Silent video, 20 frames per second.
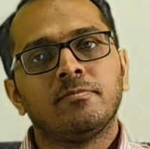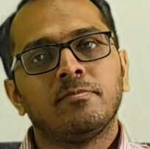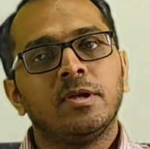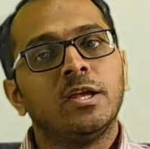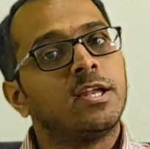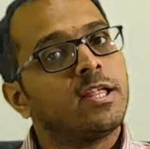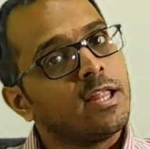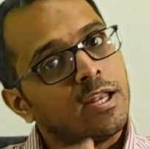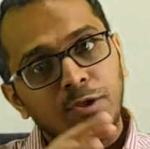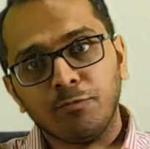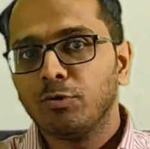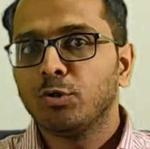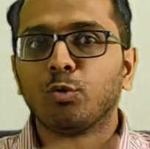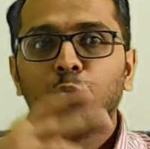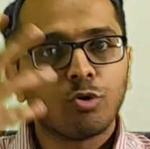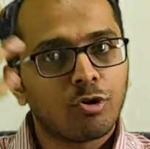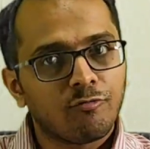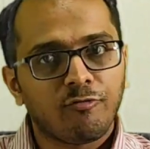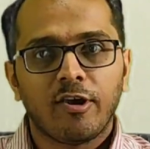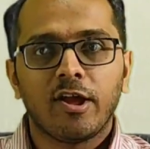It can even
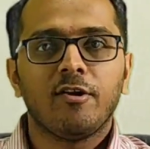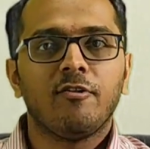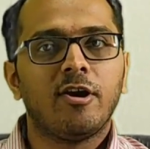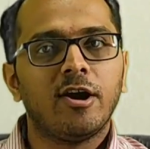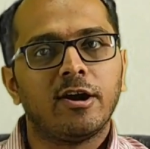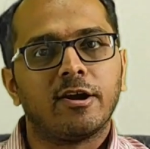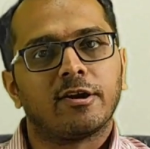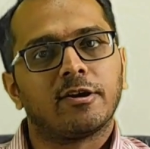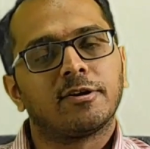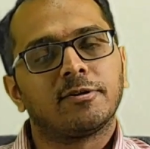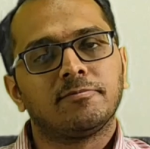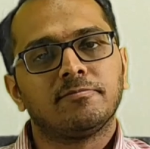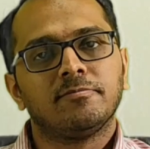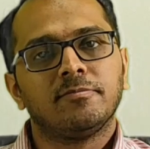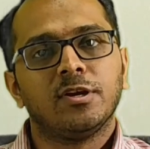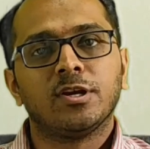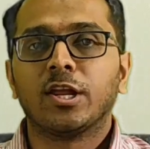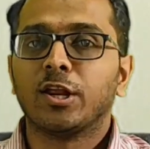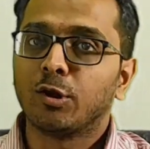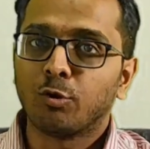go to 500,
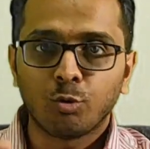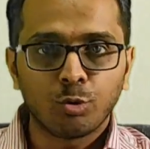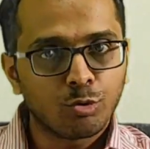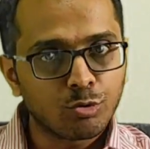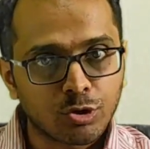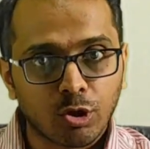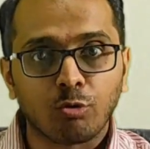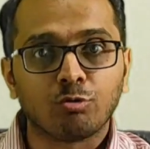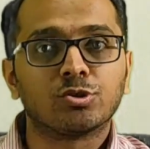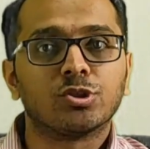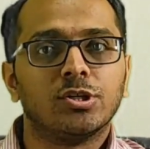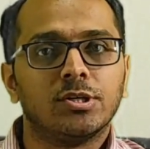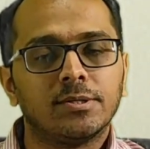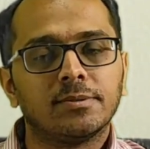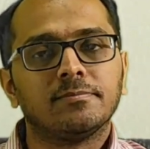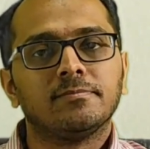it can go to 1000.